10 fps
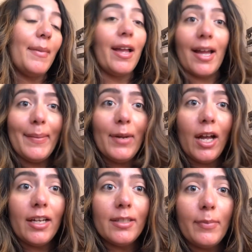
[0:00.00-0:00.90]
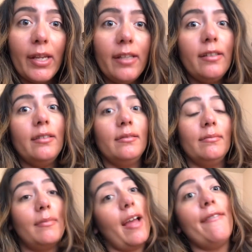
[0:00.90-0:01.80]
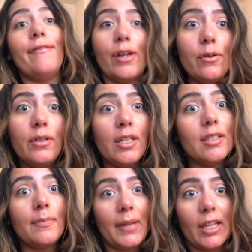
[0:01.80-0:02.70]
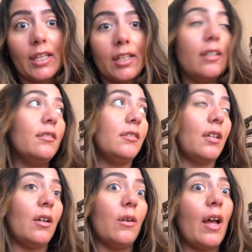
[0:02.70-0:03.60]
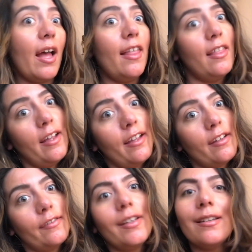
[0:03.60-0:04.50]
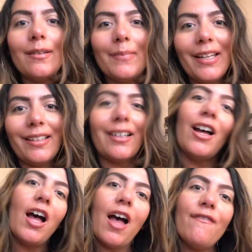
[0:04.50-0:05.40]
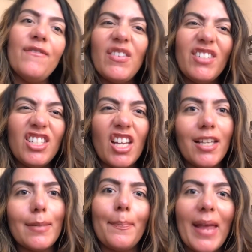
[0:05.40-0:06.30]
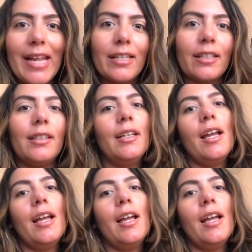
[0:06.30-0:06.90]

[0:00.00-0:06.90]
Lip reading: My iPod is pink. My phone is pink. So I love pink. 50 Shades of Pink.